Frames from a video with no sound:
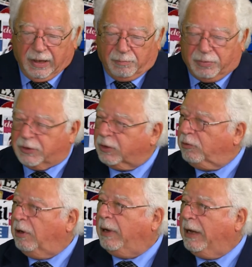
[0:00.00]
But to
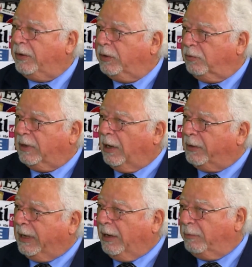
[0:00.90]
grow out of the
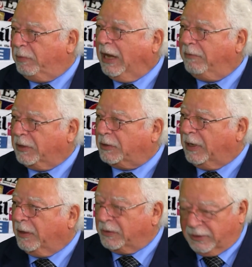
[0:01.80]
ground and out of paving
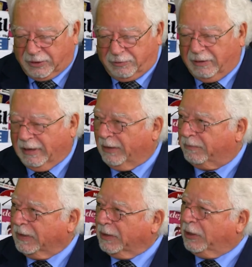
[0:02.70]
stones and to grow out
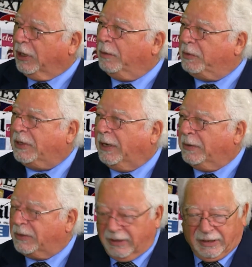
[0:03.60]
of curb
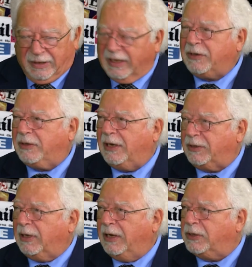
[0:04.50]
stones, that's,
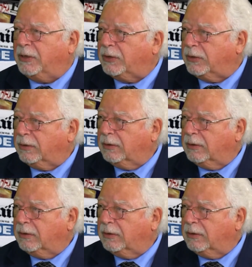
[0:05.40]
that's laziness.